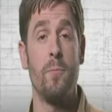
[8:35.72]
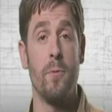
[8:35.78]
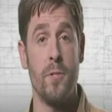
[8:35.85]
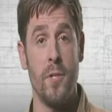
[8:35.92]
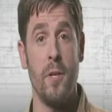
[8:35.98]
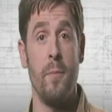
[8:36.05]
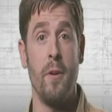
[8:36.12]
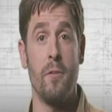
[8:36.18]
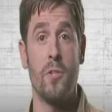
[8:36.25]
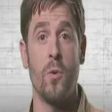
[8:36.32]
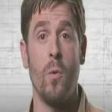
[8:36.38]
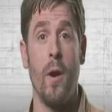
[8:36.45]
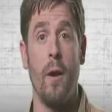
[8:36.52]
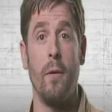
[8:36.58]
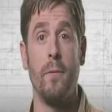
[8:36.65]
per centimeter
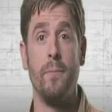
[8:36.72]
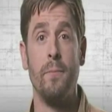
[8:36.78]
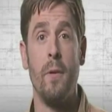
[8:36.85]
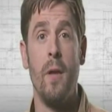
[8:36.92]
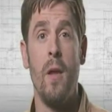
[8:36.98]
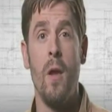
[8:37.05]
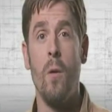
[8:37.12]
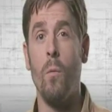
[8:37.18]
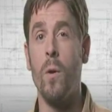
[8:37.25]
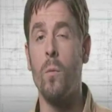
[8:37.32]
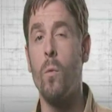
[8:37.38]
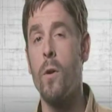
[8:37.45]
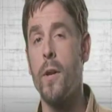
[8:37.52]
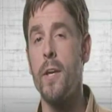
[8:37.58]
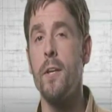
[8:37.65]
squared, when
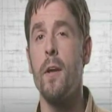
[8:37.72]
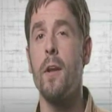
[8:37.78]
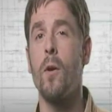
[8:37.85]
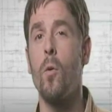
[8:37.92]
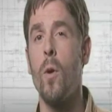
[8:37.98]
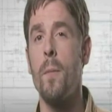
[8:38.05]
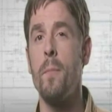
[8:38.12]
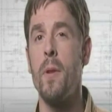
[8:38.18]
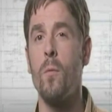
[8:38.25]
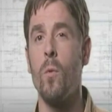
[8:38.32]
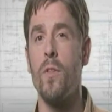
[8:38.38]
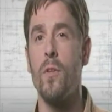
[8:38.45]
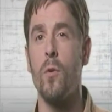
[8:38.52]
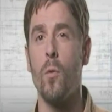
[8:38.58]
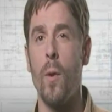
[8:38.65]
working on equipment
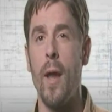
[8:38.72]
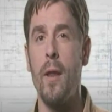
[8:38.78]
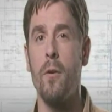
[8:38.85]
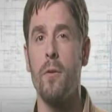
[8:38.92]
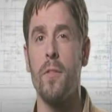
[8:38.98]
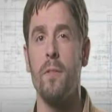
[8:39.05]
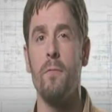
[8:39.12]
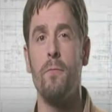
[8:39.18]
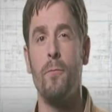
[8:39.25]
with greater than